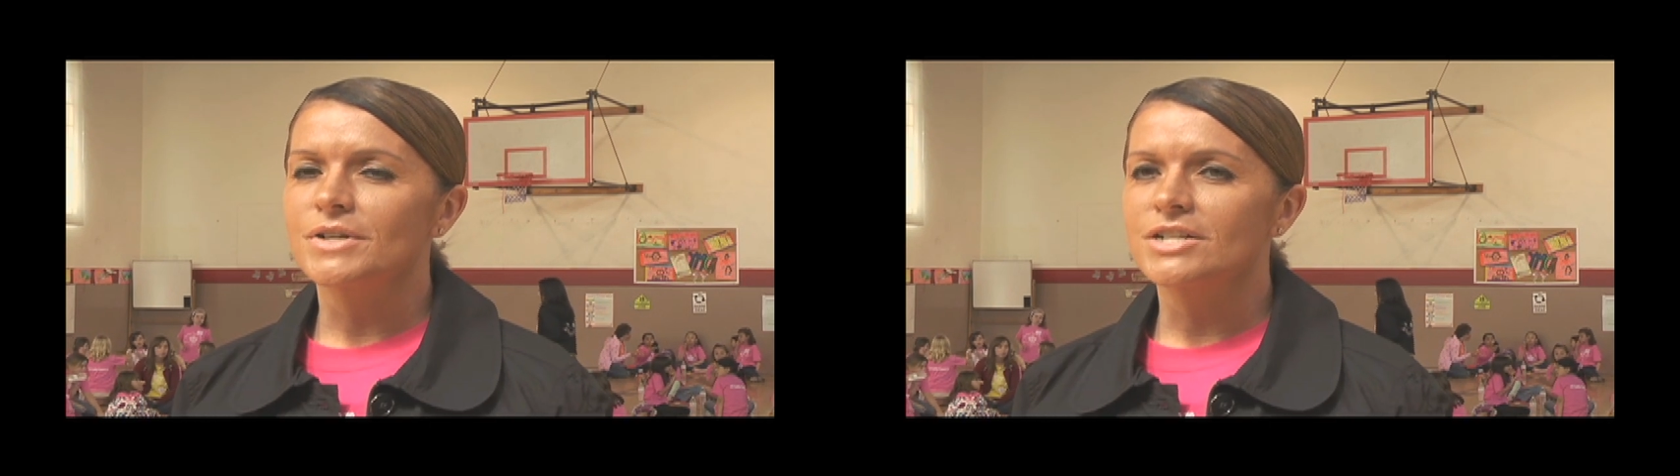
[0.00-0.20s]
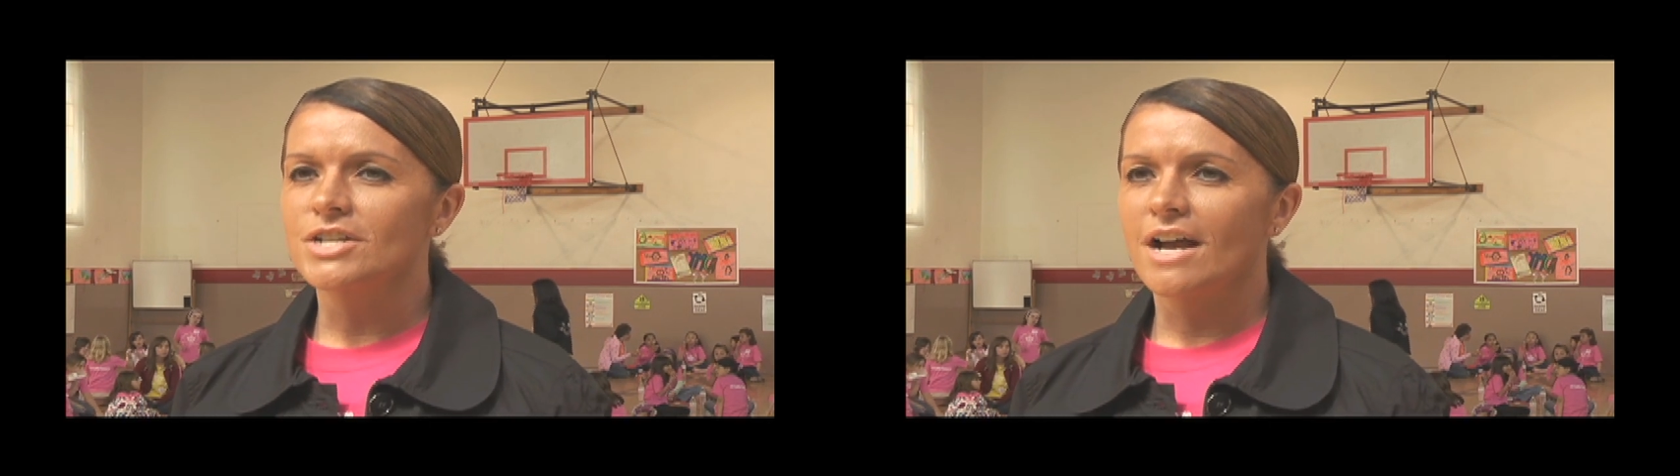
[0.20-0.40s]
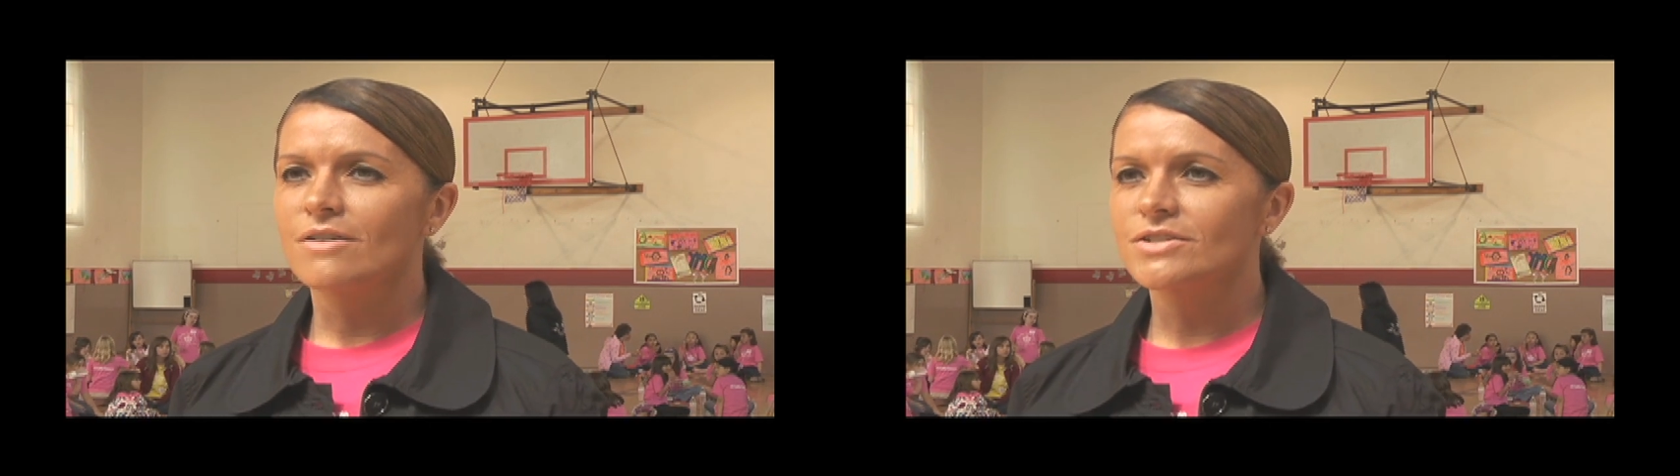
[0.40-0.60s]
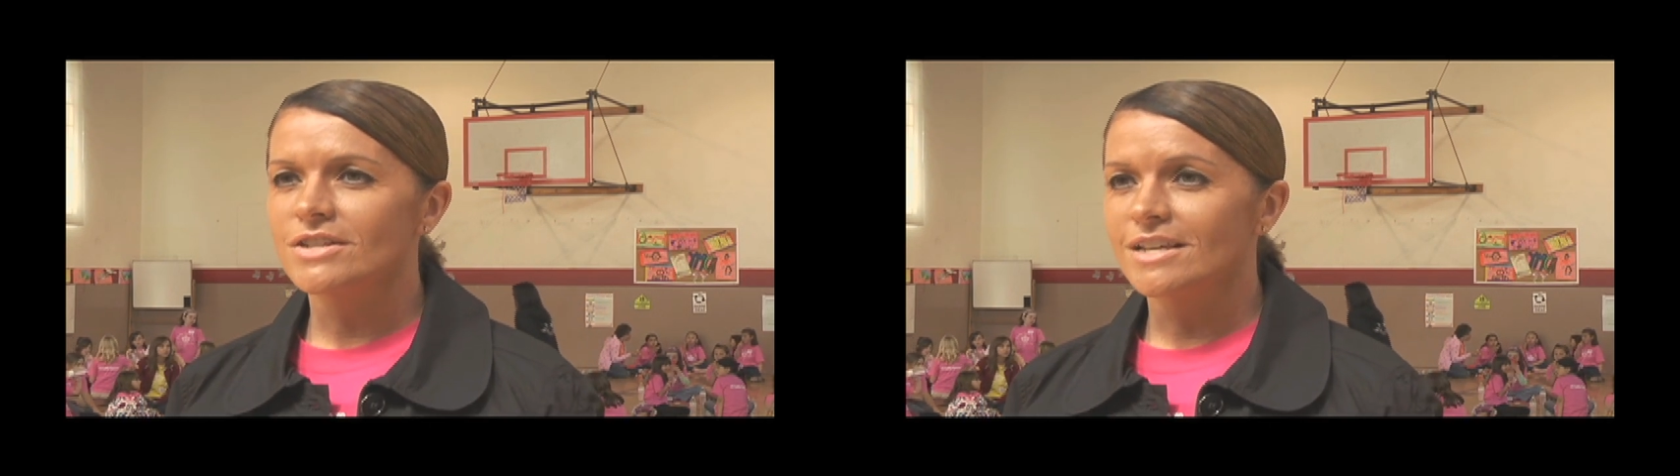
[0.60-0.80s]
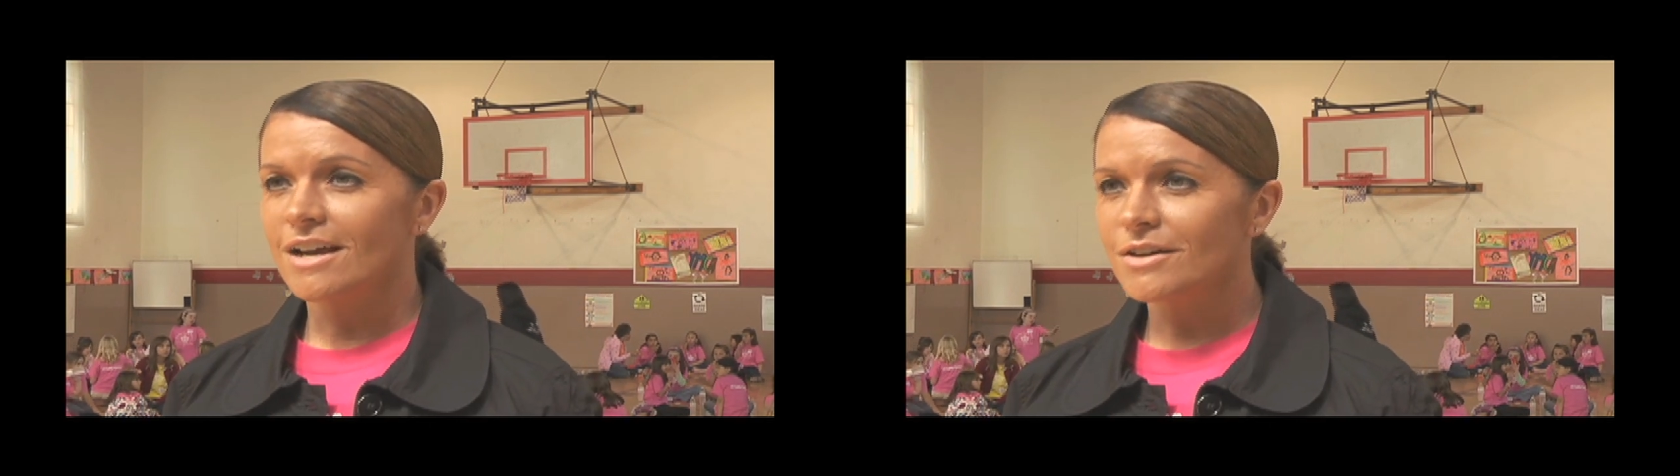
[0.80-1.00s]
reach out
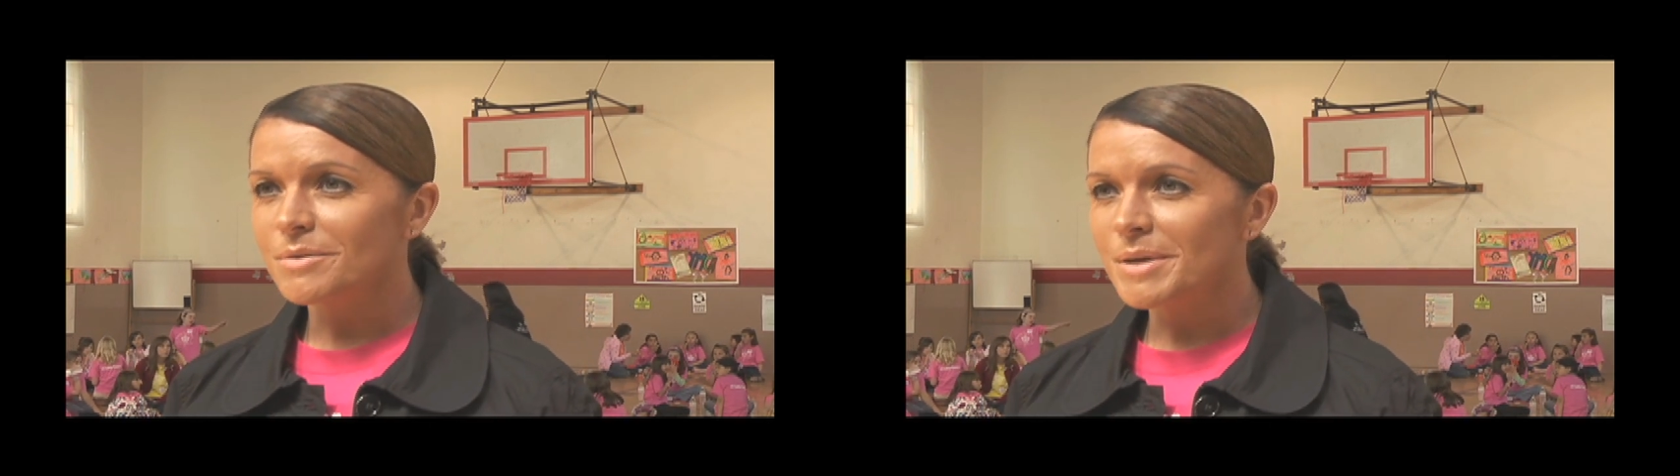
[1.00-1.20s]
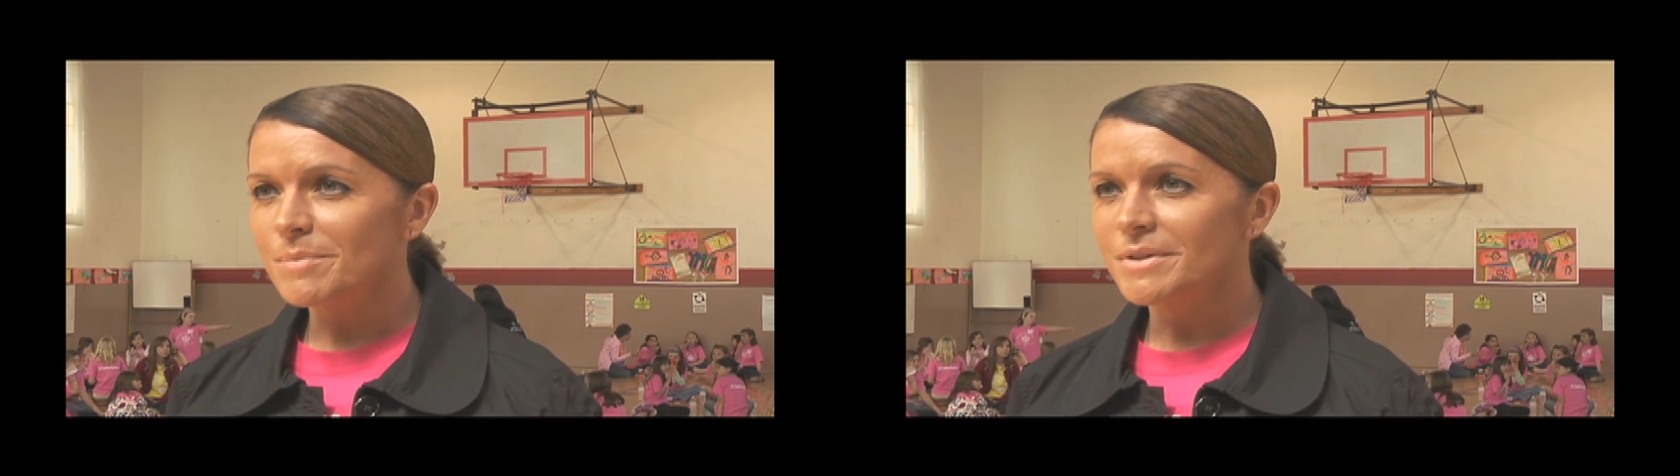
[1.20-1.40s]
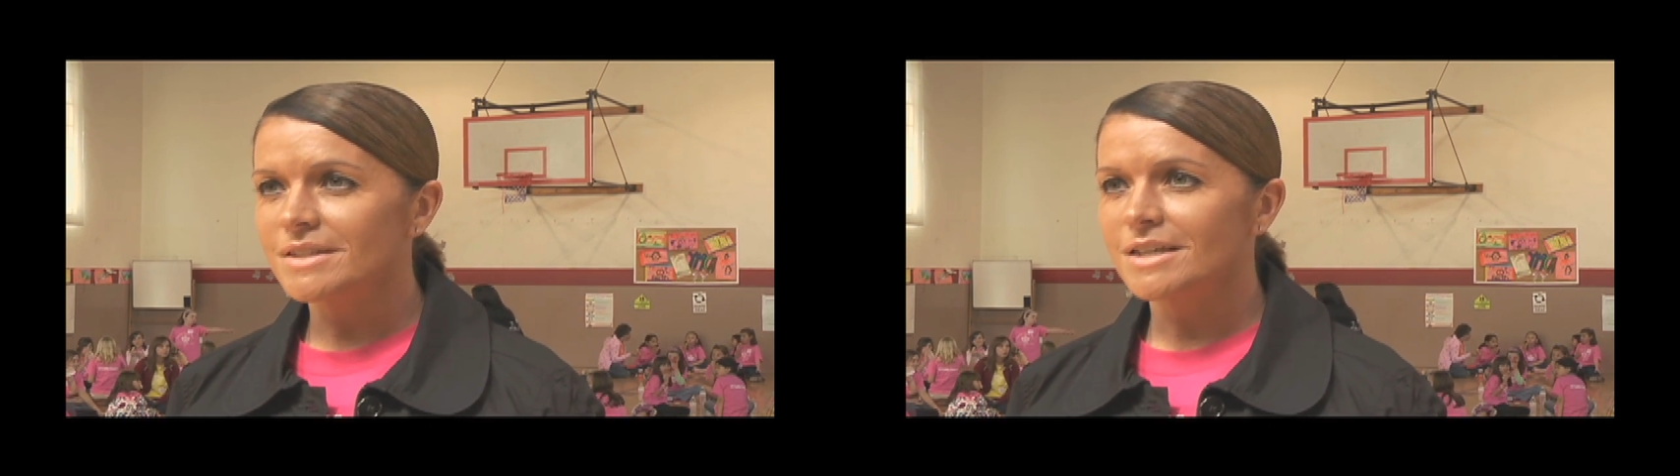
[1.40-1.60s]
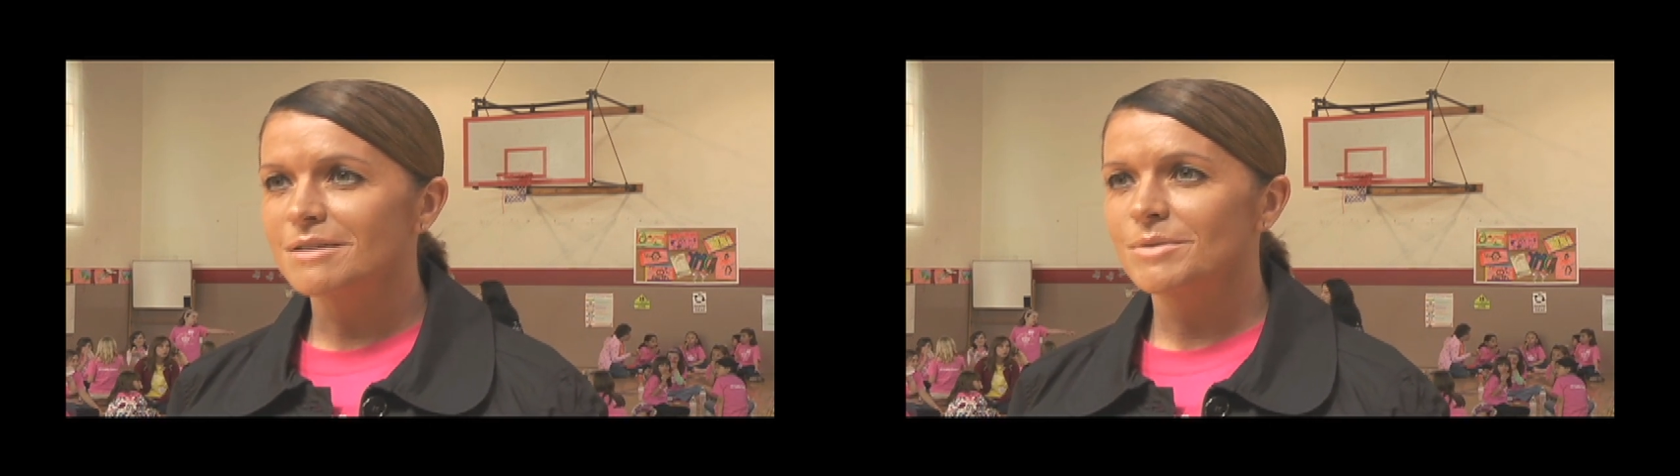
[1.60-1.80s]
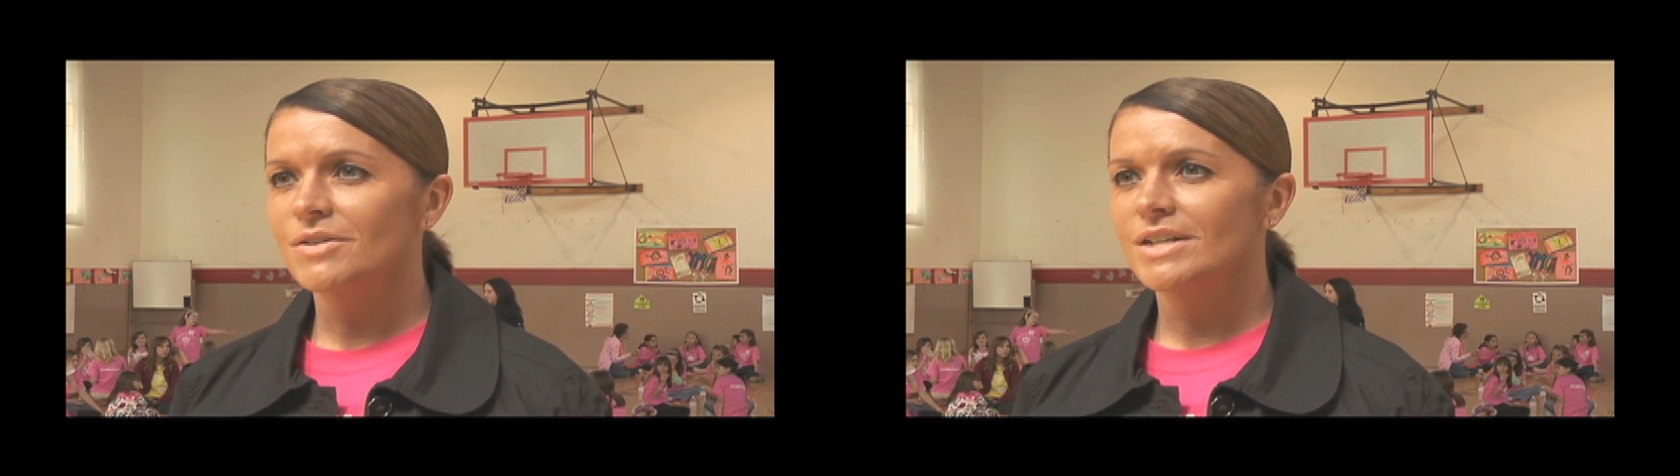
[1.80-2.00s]
to younger people in the
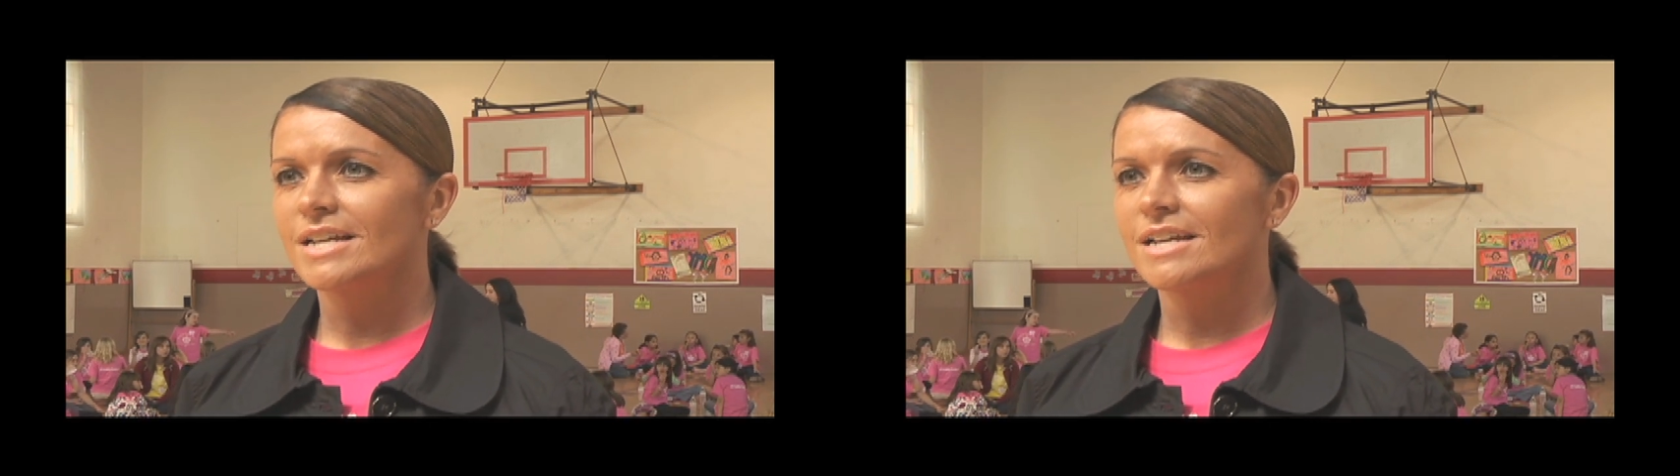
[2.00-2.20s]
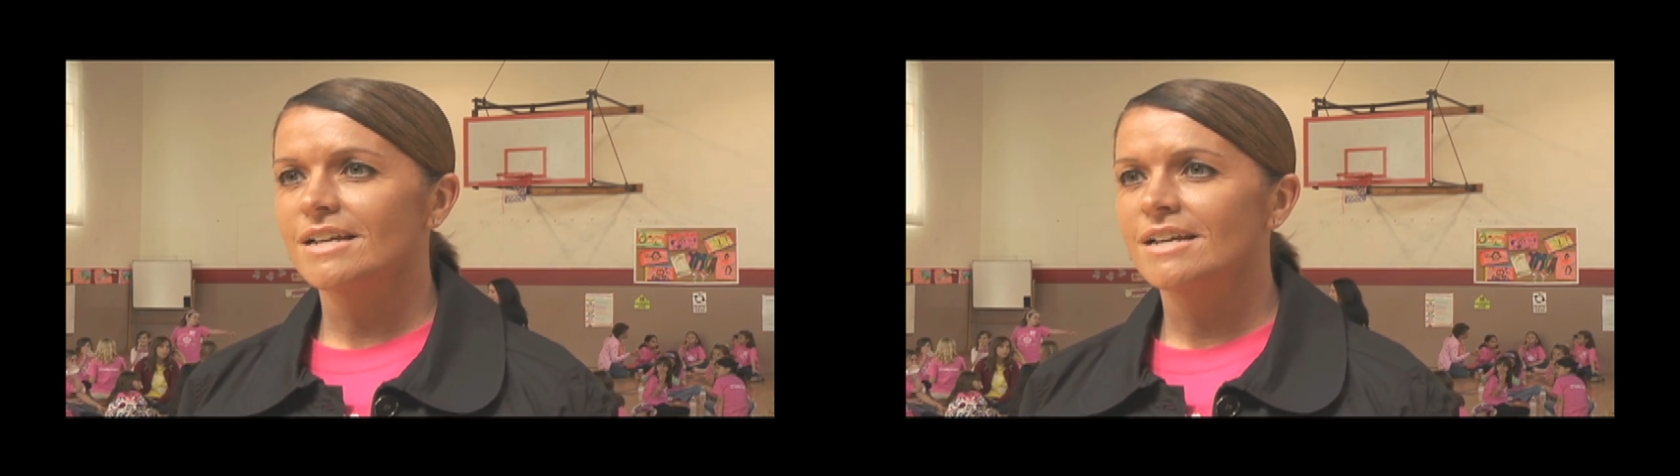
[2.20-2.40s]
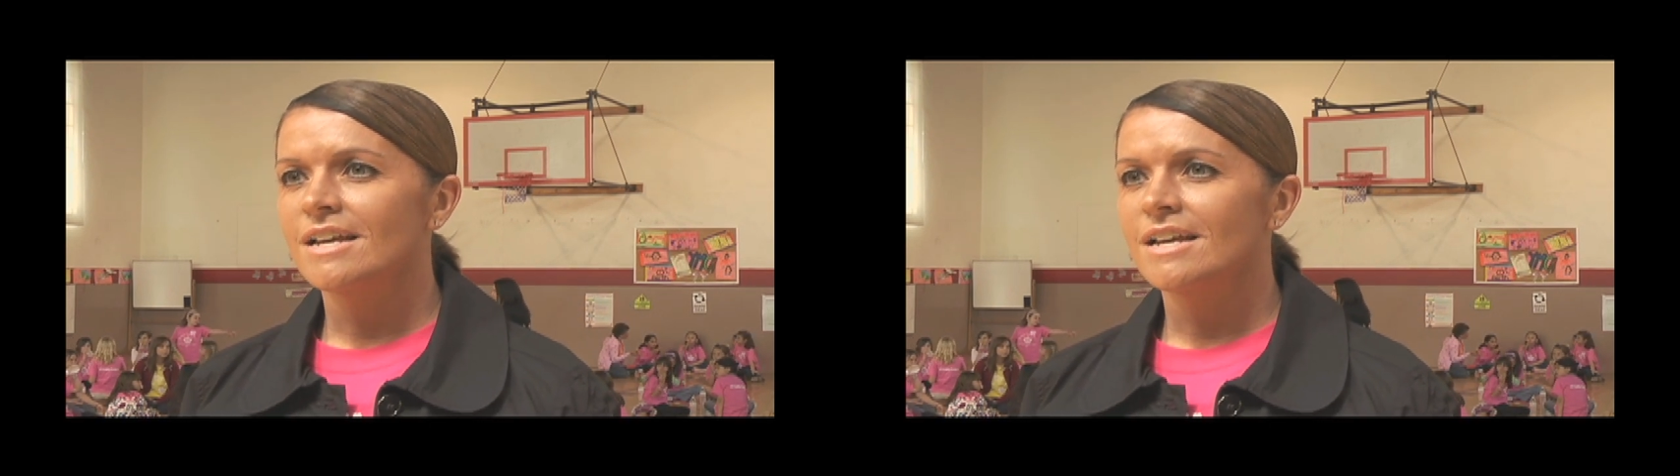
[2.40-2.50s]
community